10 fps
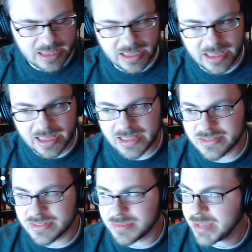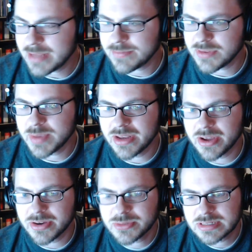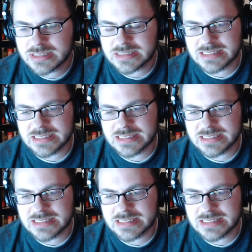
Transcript: As many of you may know,